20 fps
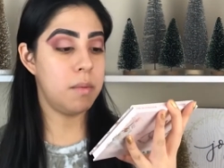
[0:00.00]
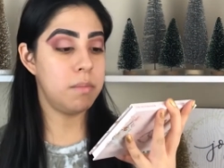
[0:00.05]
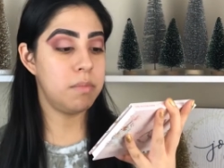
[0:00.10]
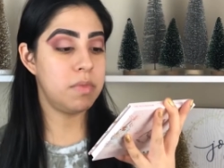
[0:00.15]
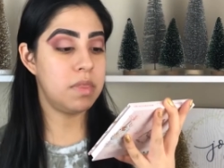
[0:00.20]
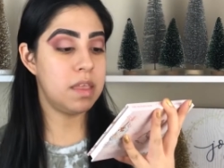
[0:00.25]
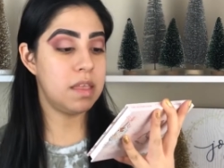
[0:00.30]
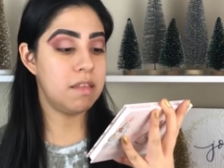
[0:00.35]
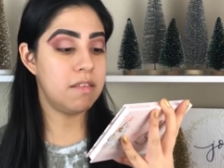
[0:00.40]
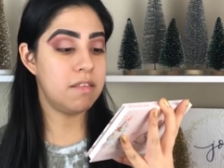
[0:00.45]

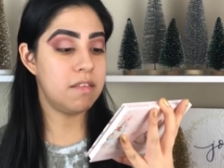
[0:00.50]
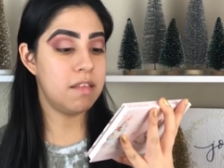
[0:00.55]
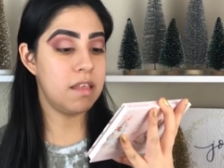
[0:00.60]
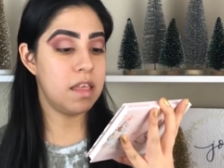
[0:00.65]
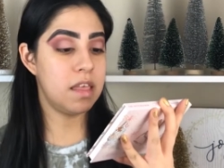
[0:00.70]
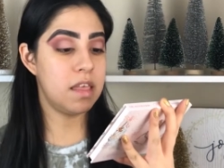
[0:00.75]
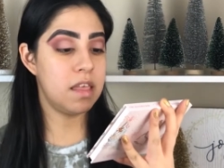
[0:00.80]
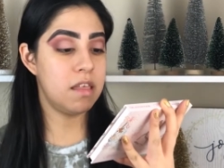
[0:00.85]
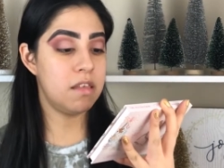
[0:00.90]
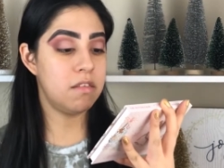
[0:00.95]
This
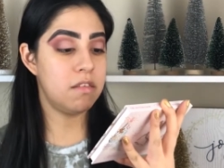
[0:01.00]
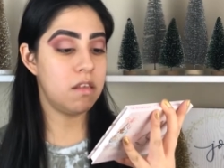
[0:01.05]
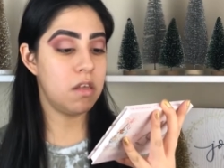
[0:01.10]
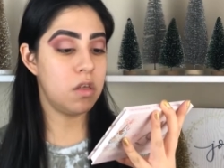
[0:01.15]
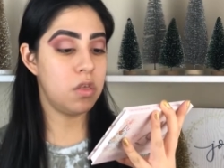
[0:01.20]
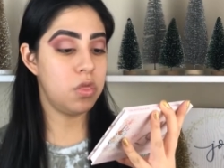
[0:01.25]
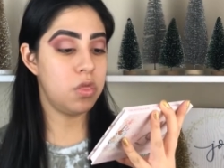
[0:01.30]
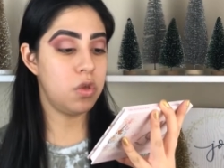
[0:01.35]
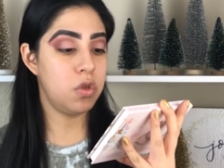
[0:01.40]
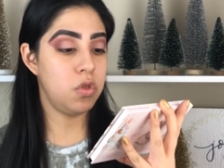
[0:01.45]
is
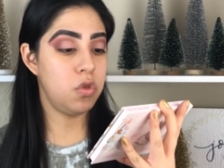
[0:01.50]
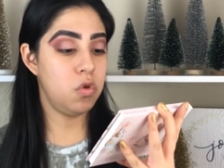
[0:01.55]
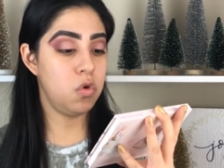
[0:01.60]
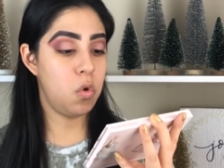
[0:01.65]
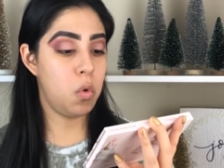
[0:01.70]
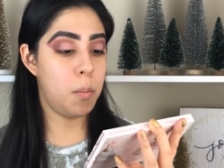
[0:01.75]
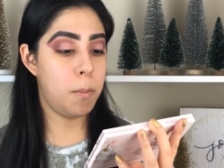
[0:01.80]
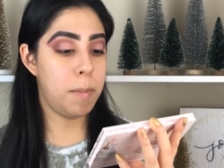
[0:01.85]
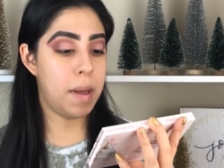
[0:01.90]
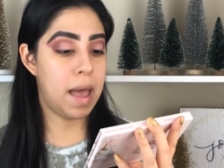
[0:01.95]
the
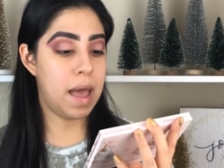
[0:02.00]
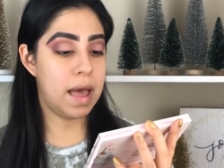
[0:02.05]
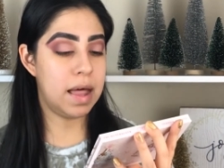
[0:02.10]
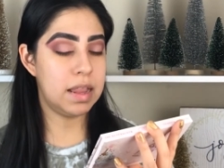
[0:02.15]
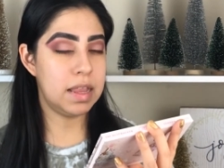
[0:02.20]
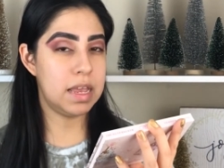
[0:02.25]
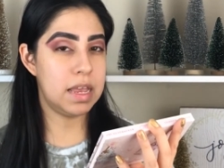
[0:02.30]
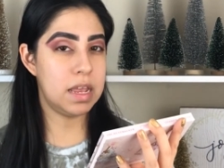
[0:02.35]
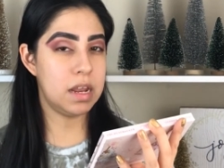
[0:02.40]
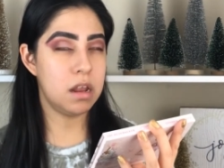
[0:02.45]
new
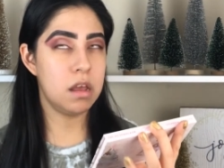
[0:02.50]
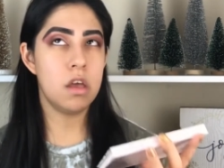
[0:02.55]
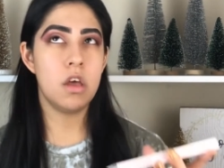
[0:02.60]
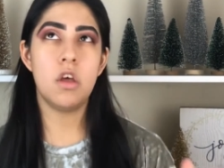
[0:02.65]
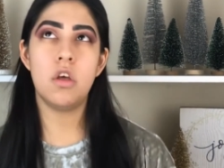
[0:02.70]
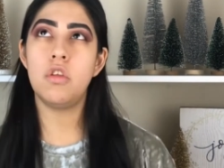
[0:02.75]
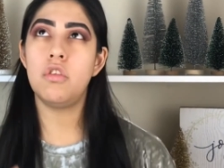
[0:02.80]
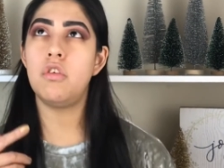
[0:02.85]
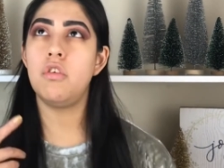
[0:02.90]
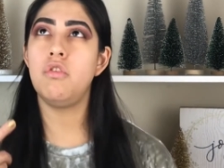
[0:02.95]
palette,
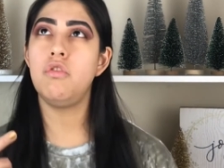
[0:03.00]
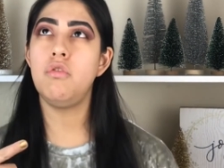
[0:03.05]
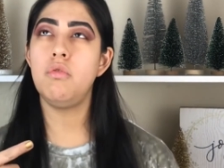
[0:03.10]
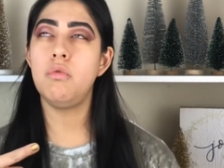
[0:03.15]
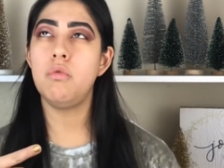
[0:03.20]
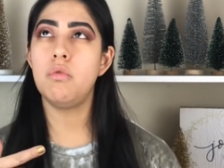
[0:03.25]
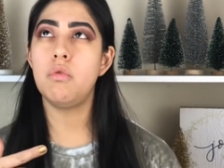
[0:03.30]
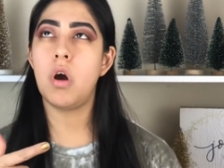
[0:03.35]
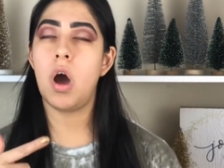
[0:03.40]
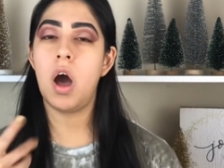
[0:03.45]
the
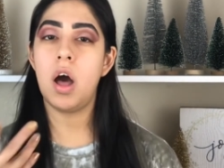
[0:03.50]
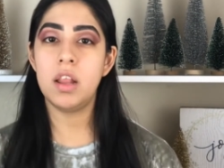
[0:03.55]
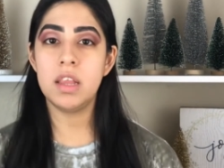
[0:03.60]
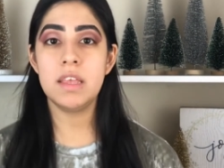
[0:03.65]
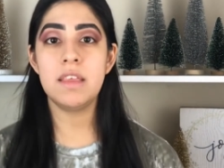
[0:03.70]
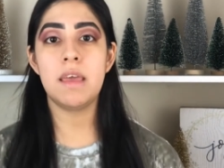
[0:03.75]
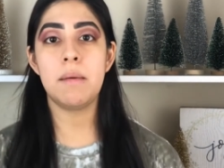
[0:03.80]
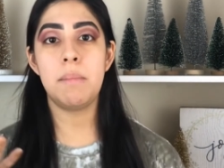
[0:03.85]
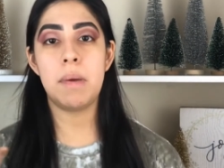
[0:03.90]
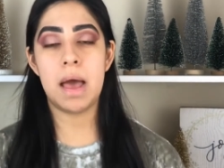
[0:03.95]
new
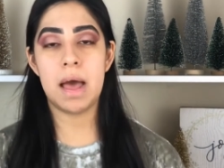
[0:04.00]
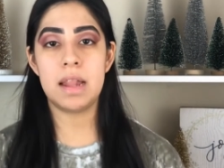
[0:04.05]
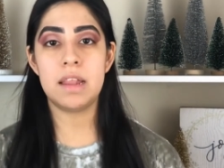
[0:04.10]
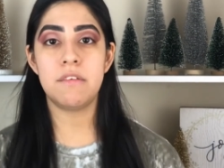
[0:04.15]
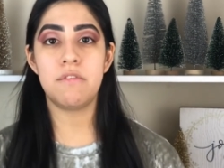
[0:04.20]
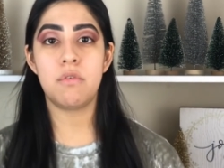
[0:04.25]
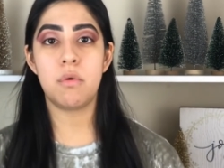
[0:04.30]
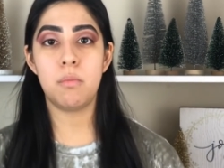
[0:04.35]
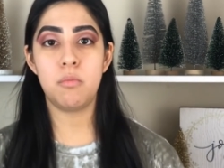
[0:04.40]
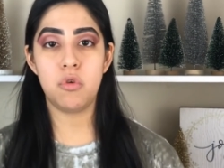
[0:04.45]
holiday palette
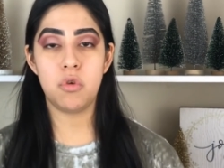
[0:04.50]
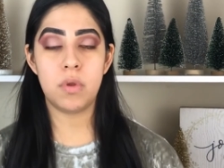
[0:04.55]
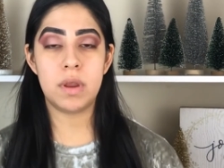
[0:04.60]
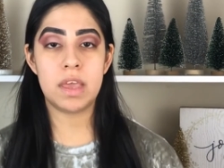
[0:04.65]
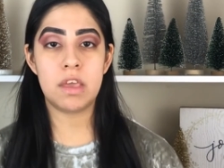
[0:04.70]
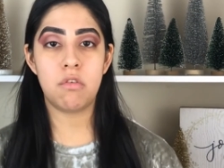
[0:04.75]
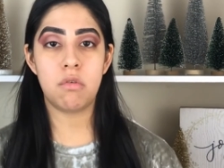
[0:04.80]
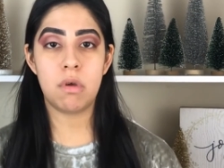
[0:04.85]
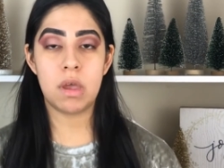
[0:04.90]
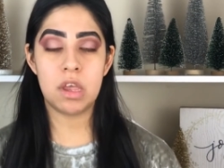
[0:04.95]
from Beauty
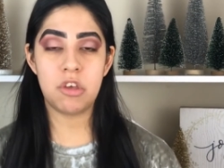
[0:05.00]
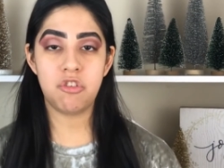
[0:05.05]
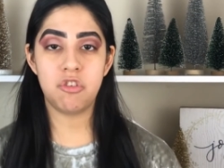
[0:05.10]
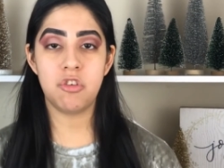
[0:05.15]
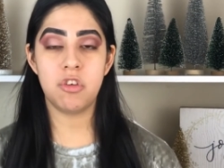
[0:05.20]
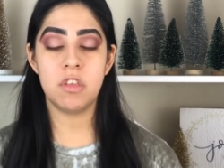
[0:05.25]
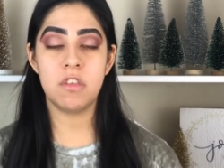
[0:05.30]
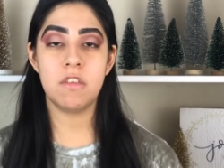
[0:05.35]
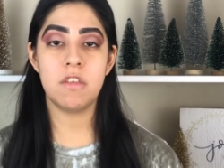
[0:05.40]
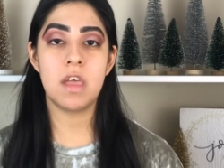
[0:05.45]

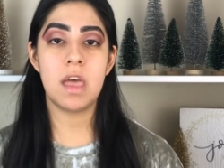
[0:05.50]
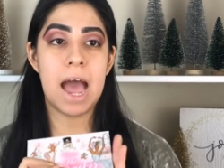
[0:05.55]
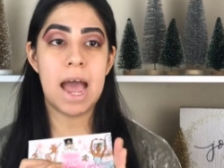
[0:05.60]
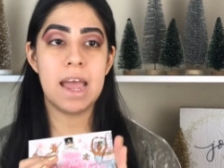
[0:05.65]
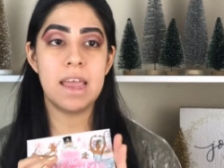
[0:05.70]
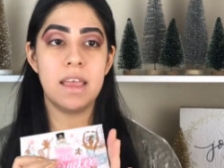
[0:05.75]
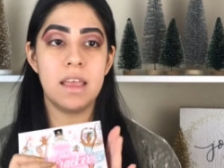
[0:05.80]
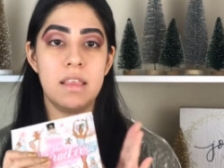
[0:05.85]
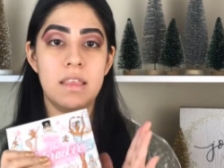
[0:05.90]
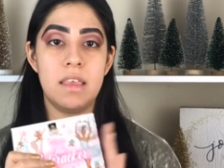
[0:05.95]
Creations.
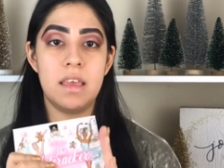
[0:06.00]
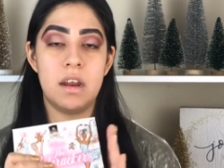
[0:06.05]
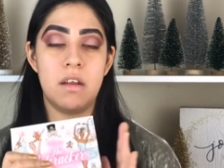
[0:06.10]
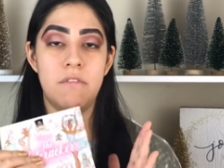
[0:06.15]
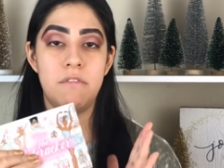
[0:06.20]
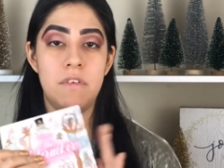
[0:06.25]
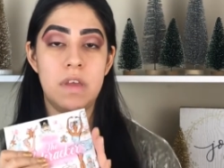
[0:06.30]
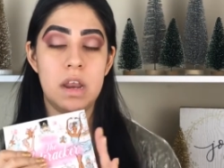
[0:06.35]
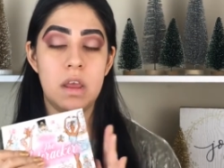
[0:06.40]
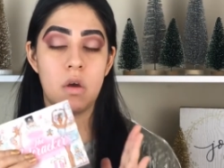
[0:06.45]
I did a
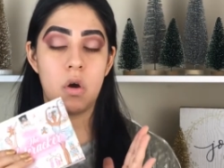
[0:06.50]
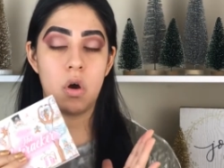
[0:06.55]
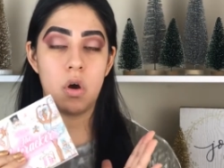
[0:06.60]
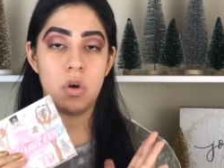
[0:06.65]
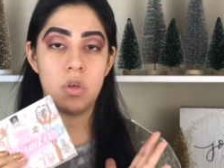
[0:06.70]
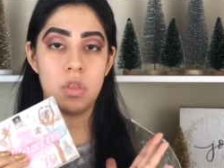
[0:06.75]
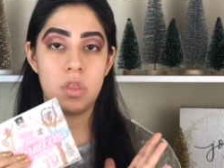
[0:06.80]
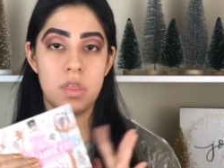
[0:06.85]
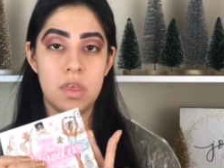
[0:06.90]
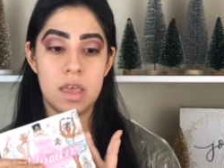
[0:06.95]
video
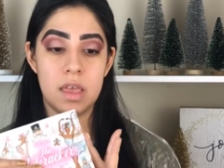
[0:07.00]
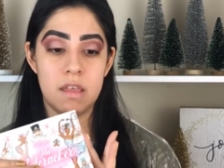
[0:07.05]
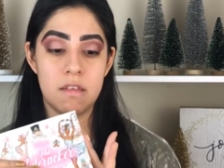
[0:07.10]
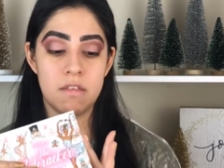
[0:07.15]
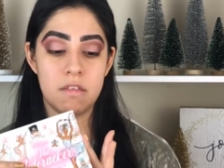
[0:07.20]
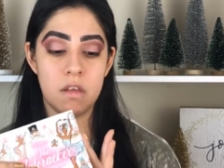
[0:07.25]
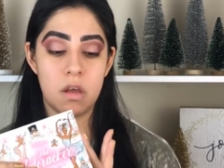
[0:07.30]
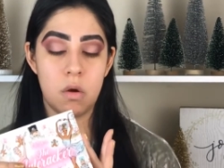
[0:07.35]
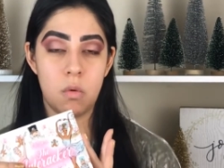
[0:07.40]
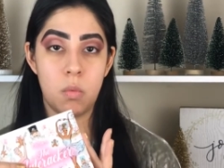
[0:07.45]
on
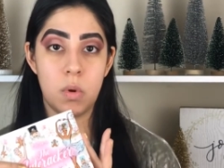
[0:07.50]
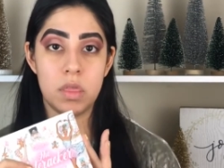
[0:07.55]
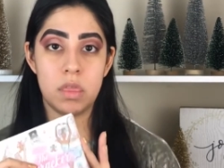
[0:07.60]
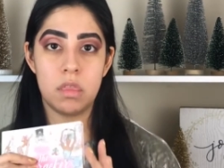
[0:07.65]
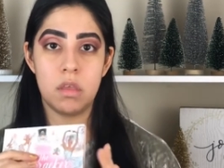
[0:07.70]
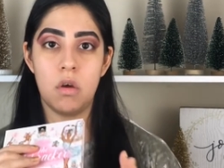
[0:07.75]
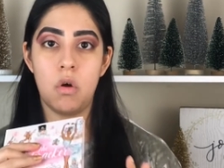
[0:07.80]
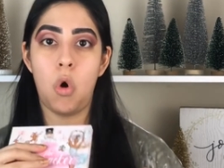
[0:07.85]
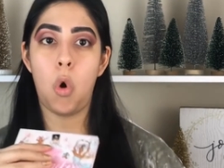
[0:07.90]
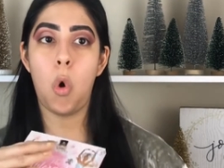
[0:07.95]
this with
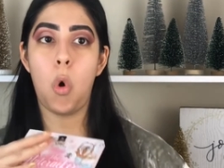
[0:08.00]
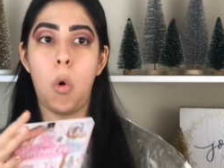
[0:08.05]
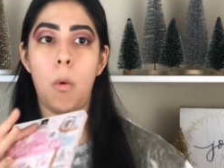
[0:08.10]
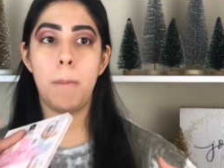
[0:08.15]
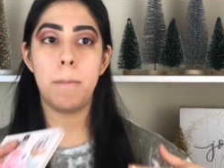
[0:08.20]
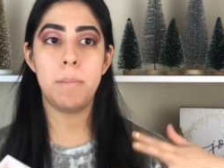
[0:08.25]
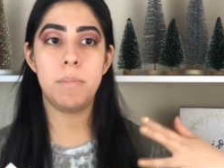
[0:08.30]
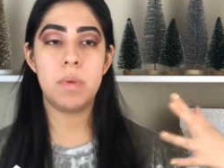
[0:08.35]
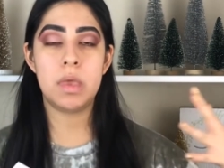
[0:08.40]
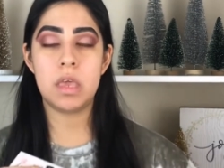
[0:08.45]
the whole
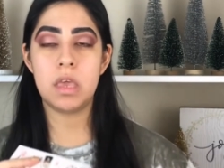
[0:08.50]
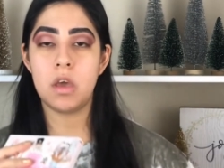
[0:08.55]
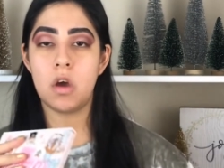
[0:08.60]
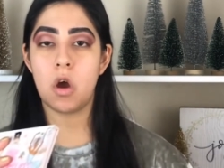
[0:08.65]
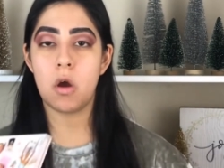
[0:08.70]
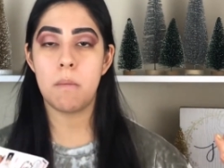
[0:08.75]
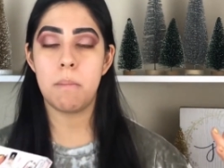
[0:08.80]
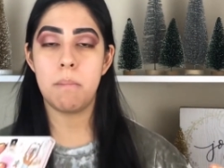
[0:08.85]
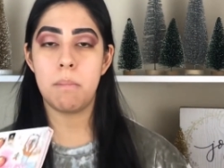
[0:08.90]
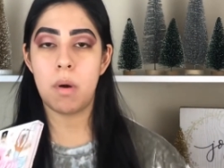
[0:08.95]

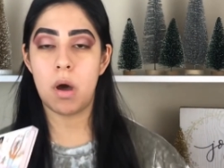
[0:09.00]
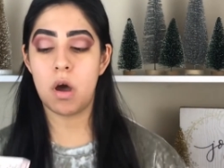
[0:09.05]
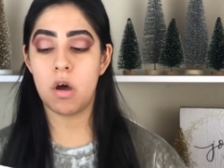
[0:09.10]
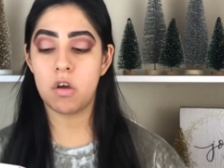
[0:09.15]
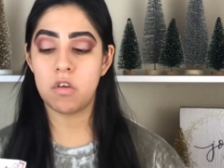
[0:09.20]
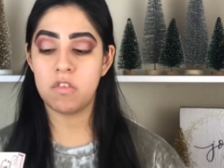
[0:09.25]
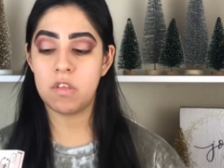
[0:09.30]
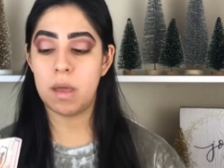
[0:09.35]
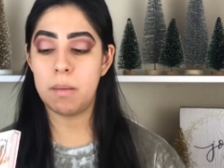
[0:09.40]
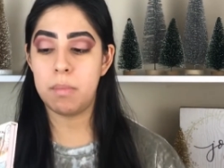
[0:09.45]
PR
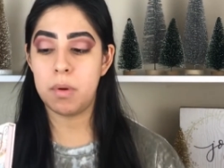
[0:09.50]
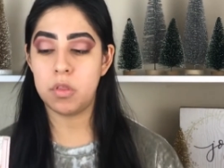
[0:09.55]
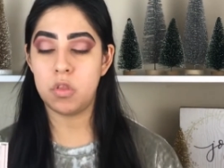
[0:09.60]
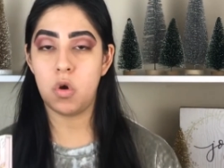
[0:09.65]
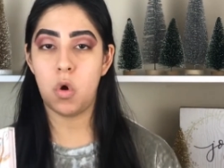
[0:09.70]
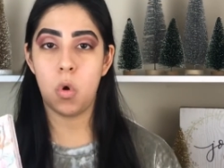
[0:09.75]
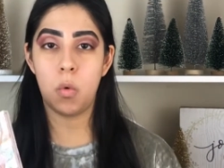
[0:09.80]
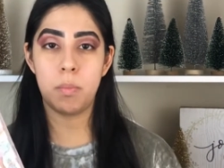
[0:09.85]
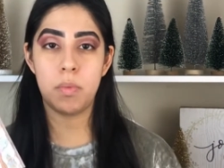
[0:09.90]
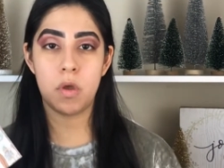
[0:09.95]
box. I bought the
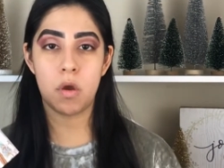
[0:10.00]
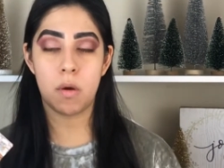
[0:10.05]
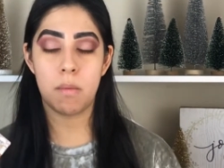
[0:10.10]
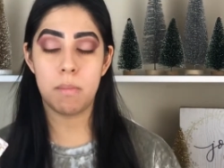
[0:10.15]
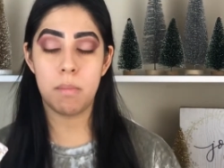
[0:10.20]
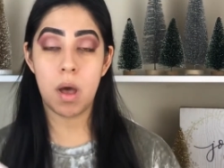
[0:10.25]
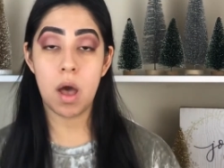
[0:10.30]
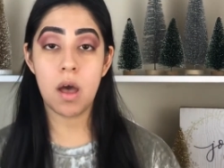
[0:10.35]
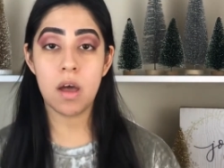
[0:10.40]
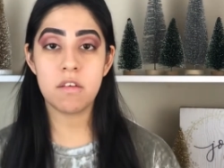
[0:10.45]
whole PR
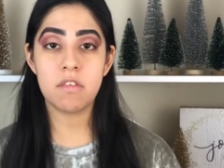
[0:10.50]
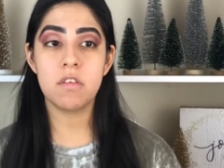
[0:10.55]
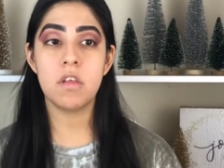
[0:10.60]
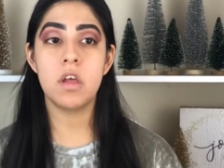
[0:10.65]
box.